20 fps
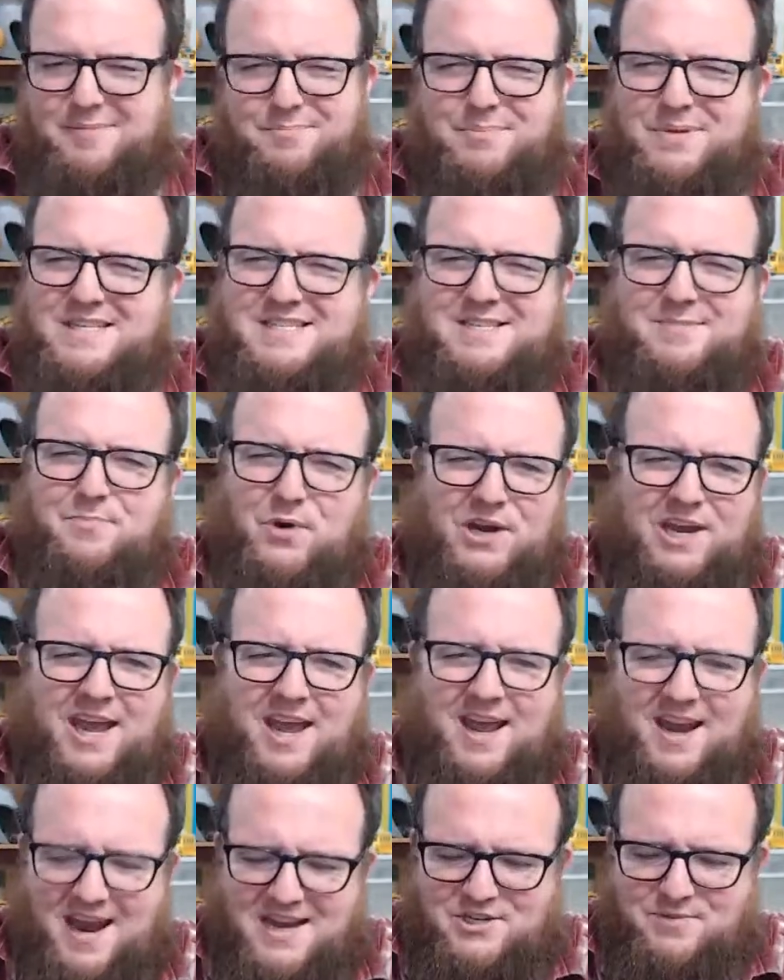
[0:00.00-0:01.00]
It's a
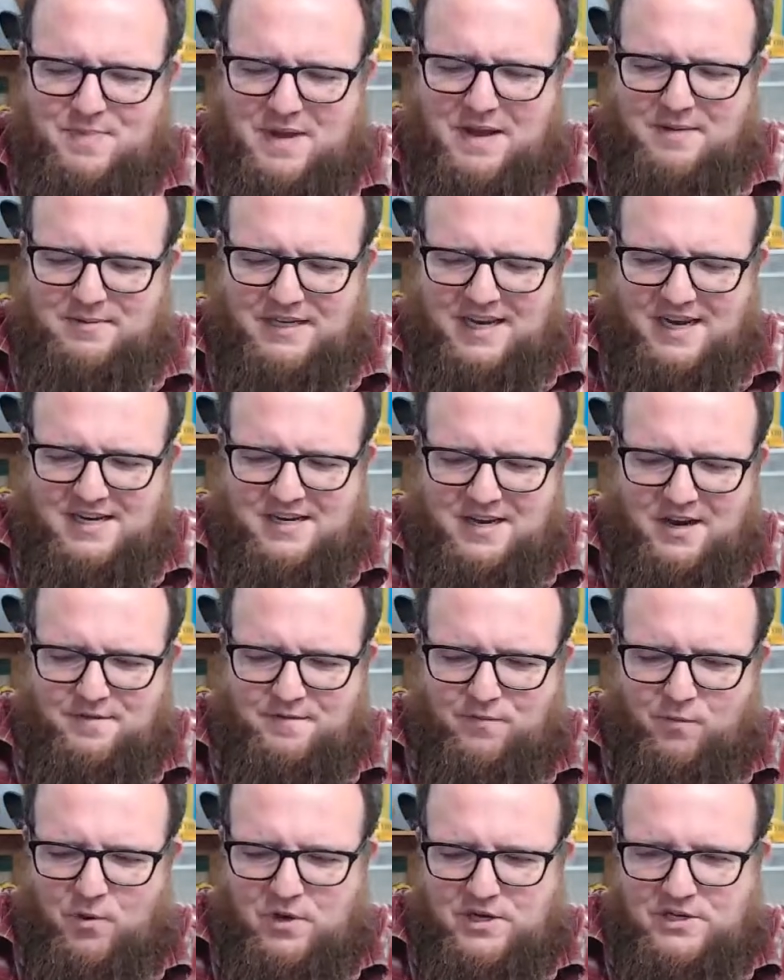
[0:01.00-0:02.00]
brickhead. I should be able to get it done in
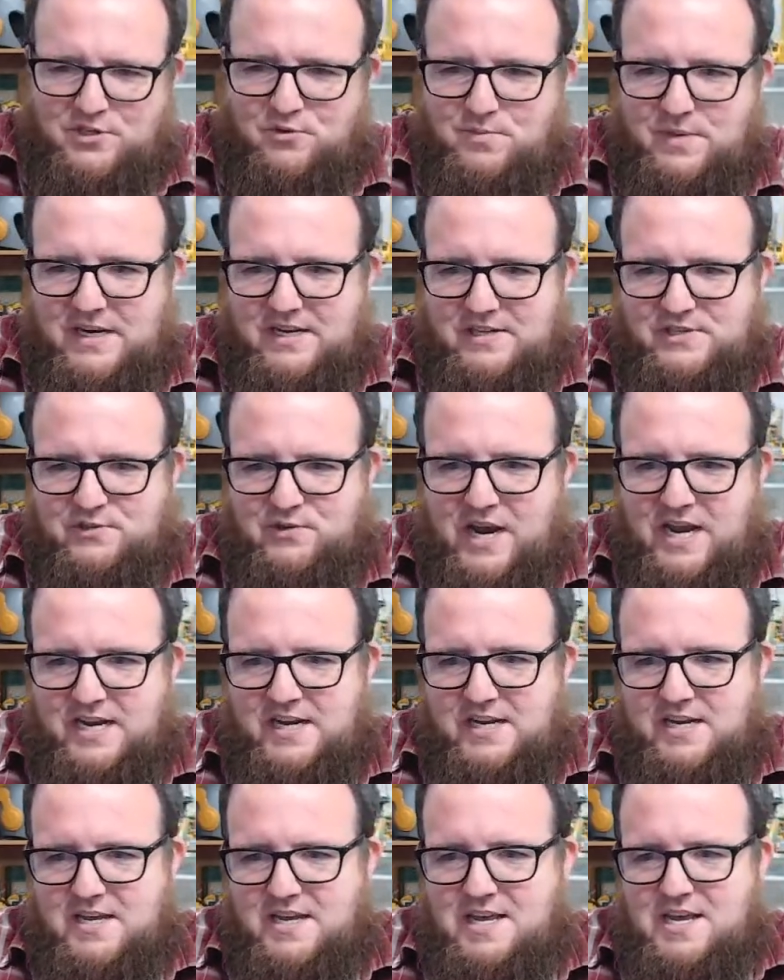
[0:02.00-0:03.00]
42 minutes, right?
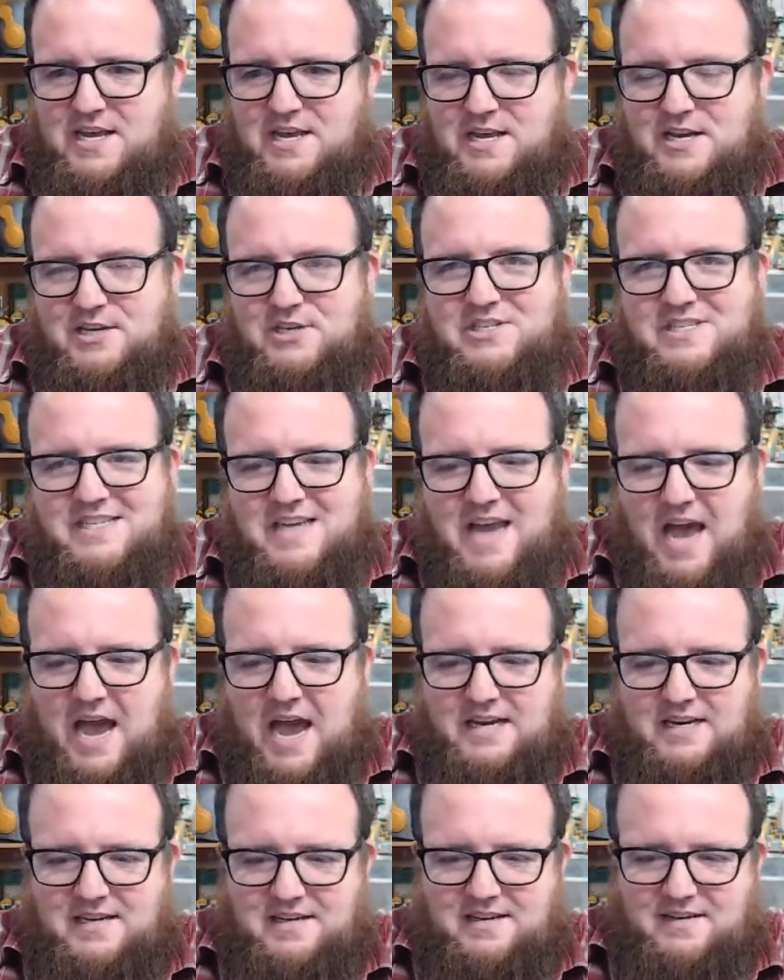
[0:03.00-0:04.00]
Just not